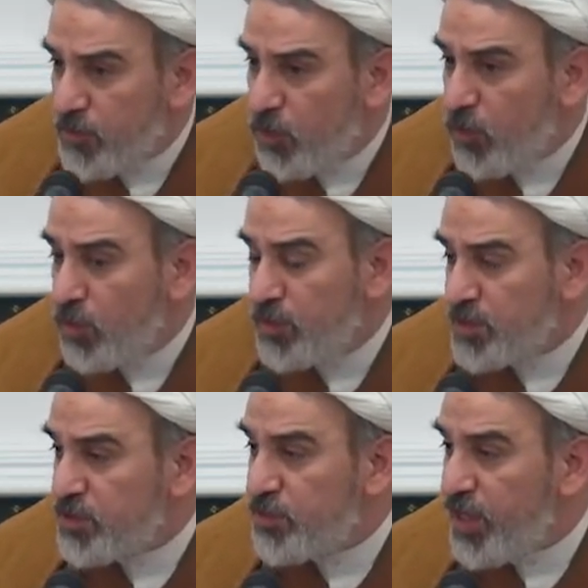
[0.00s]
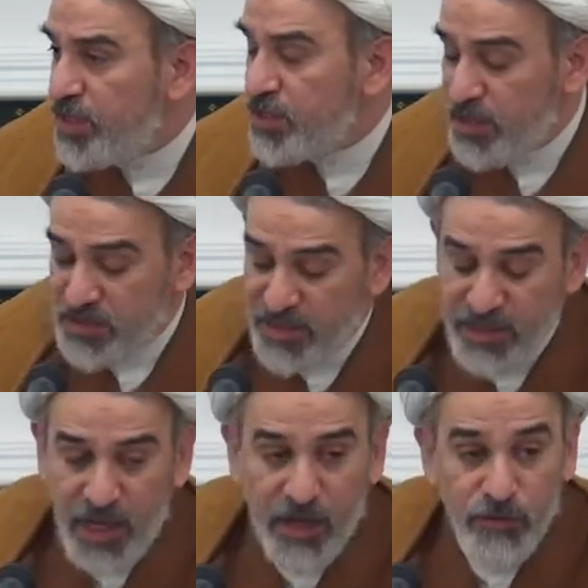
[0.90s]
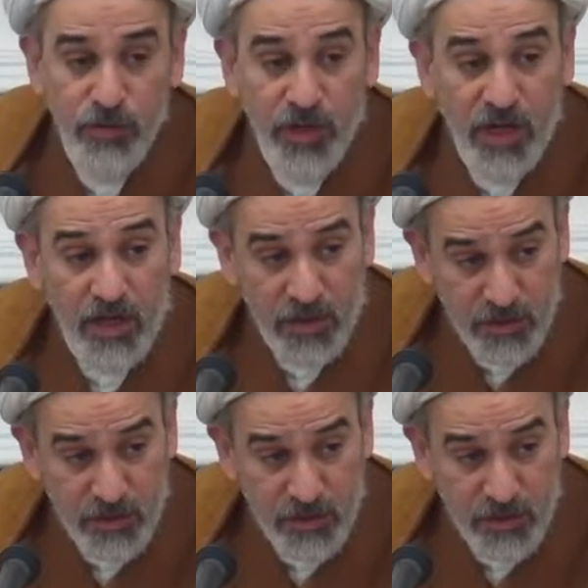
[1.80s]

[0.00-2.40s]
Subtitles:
the whole this creation is layyarif, so that